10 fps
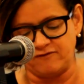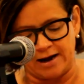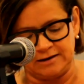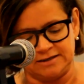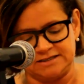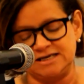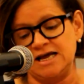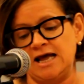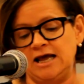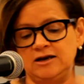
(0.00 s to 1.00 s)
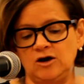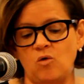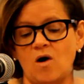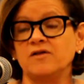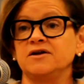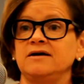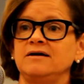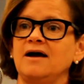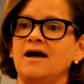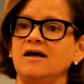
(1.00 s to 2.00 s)
violence,
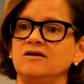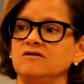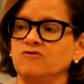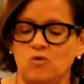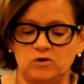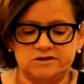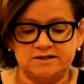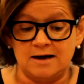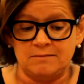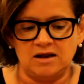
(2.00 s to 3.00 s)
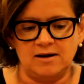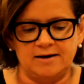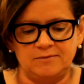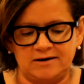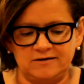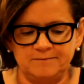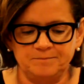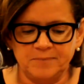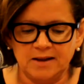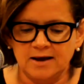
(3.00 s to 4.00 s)
inequality, and of course, climate.
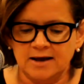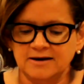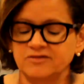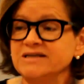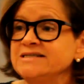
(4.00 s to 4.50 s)
Now this